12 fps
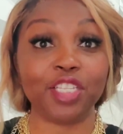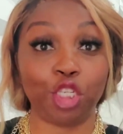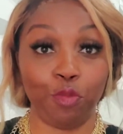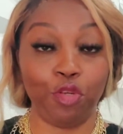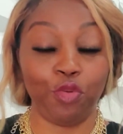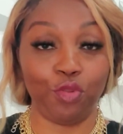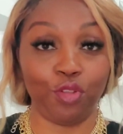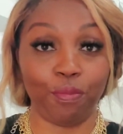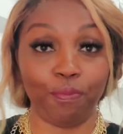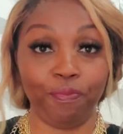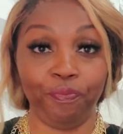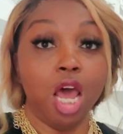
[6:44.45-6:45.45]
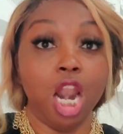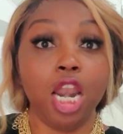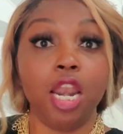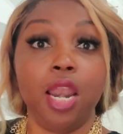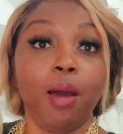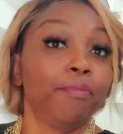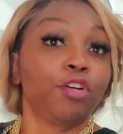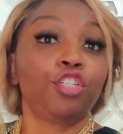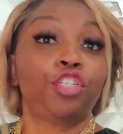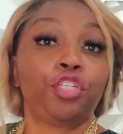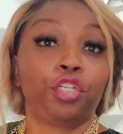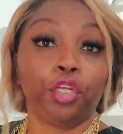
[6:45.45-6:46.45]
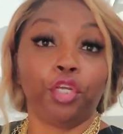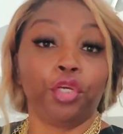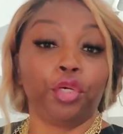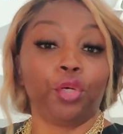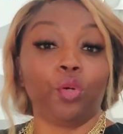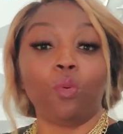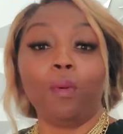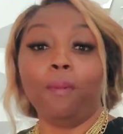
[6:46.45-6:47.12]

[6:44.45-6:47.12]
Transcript: smooth. Number 2,